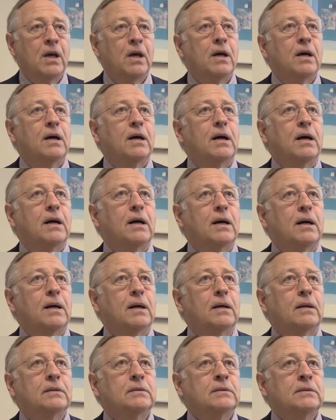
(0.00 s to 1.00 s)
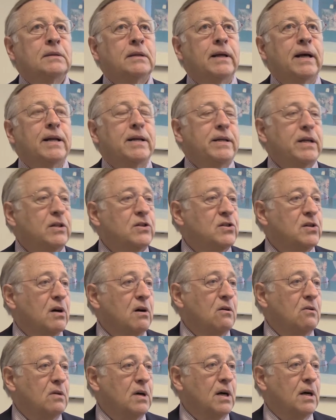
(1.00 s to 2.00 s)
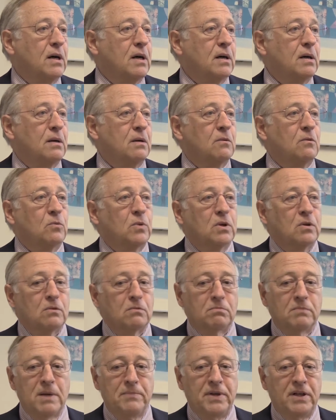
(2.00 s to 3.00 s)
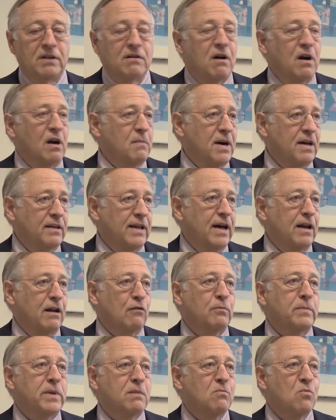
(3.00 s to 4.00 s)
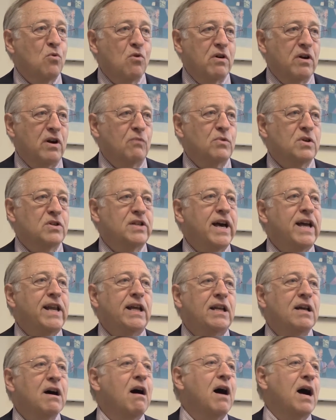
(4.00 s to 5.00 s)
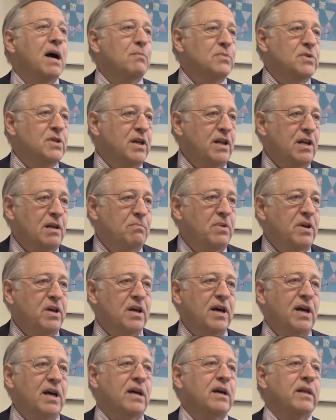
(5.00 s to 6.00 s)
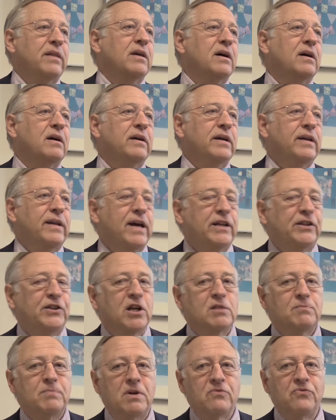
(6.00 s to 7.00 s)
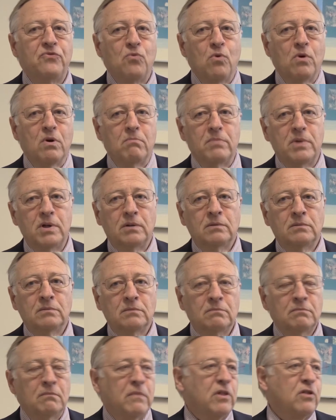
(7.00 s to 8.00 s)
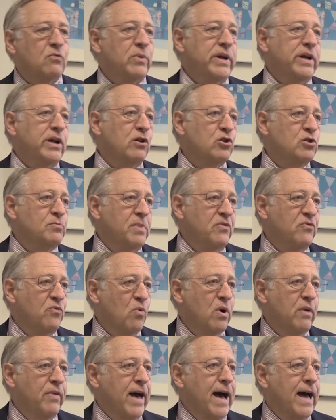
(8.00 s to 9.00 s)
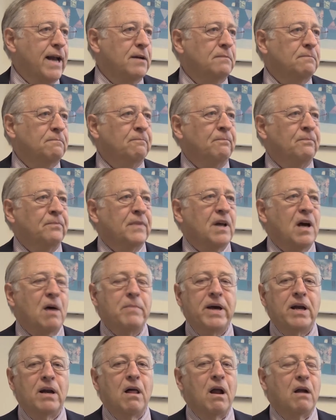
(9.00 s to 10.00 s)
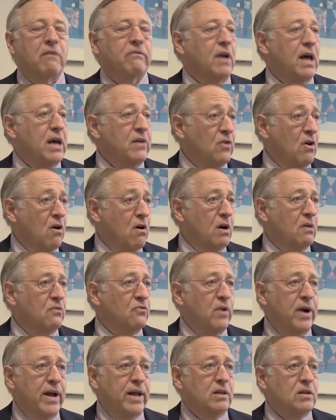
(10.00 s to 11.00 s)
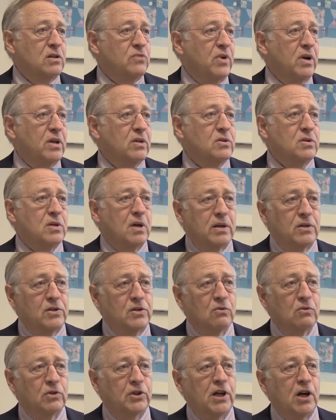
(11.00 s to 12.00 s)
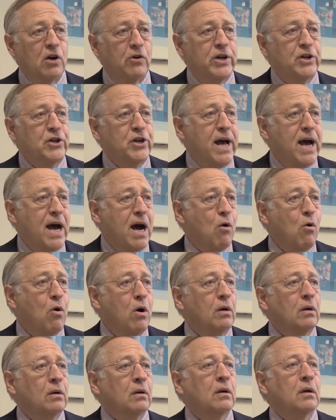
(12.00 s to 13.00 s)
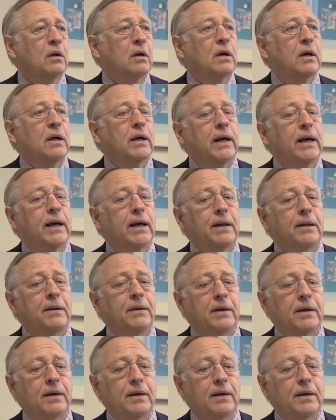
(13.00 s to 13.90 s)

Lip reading: and did so. We'll maybe talk about that a little bit more. It was heady times at EPA. It had just been formed 3 years before that. I made a lot of lifelong friends I still cherish now, and